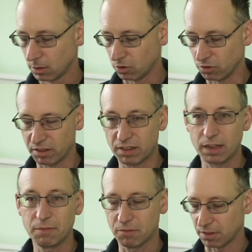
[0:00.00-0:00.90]
Do the
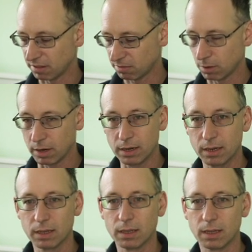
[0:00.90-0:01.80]
same for this one,
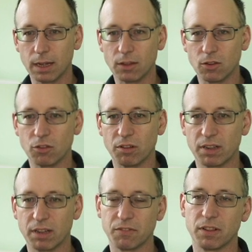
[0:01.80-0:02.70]
and do the
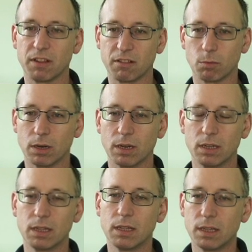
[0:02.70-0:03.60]
same for this one,
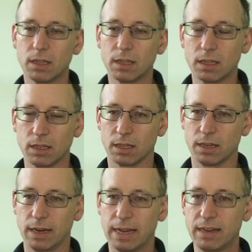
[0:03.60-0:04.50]

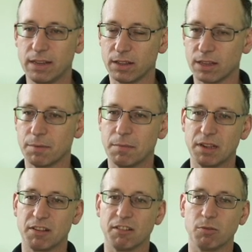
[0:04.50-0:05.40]
and edit the
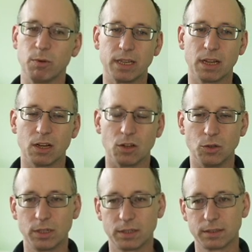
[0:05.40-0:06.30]
commits as we go,
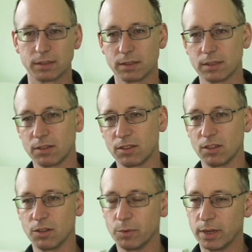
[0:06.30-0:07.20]
so
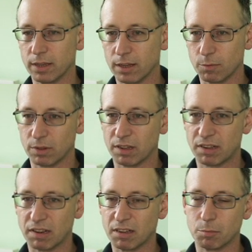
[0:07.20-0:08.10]
that we end up with a
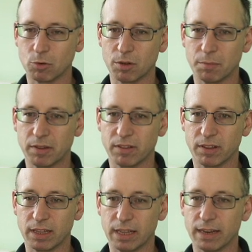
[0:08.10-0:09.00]
sensible commit at
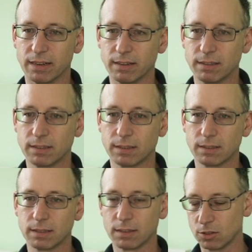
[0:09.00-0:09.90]
the end.
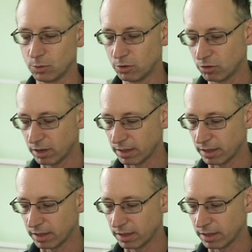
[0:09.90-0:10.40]
Shall we try